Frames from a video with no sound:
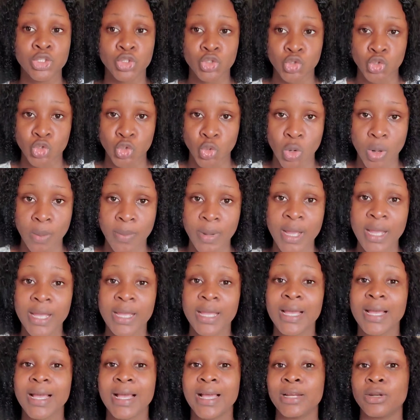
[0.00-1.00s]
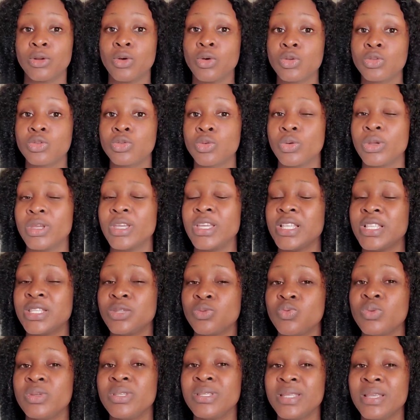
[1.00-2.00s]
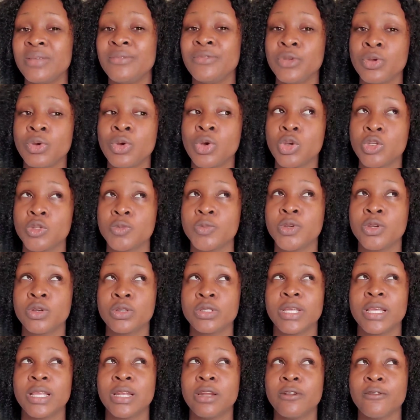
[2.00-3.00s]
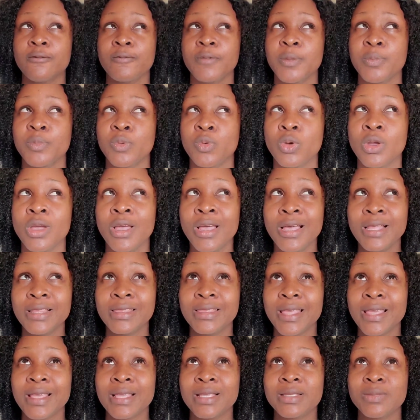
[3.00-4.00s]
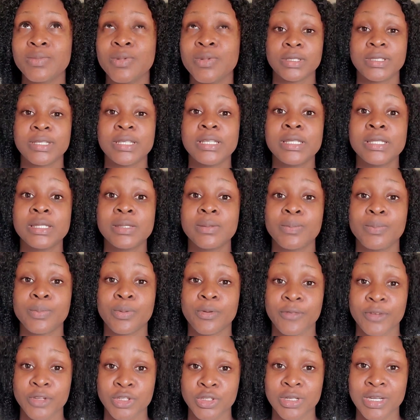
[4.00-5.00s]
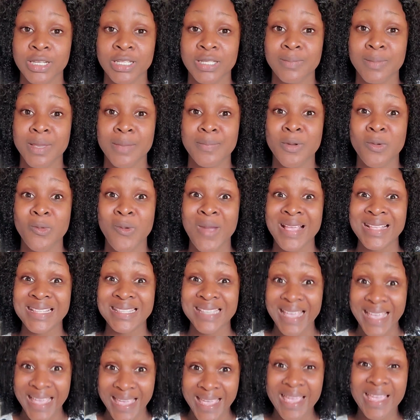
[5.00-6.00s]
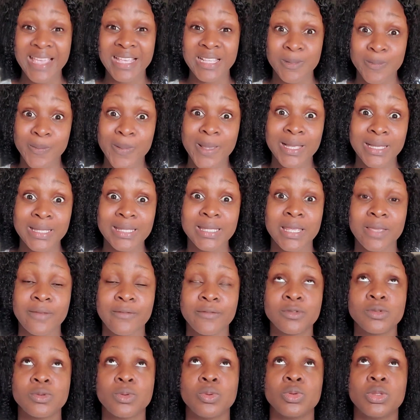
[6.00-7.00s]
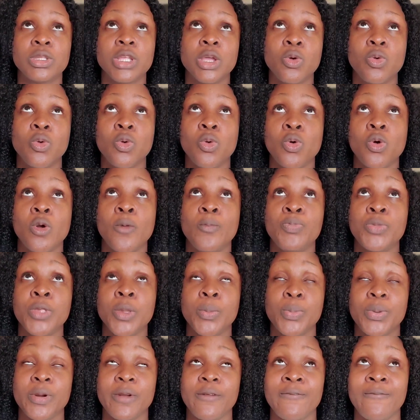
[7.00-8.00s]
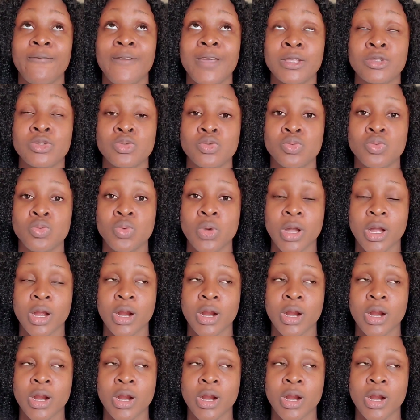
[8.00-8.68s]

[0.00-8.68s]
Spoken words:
job, and also it will save you costs, because a lot of people tend, because these professionals may be quite expensive, so they will prefer to